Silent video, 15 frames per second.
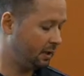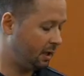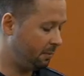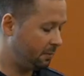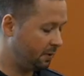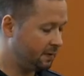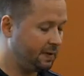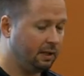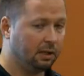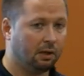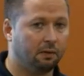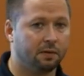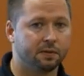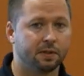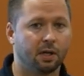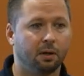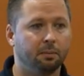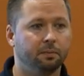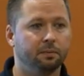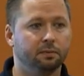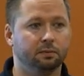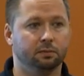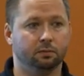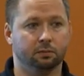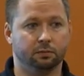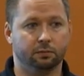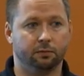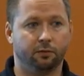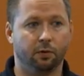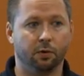keep the D levels up,
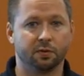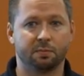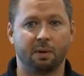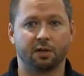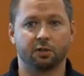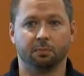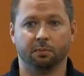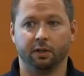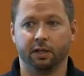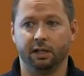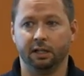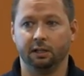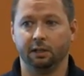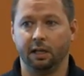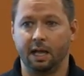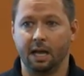full spectrum lighting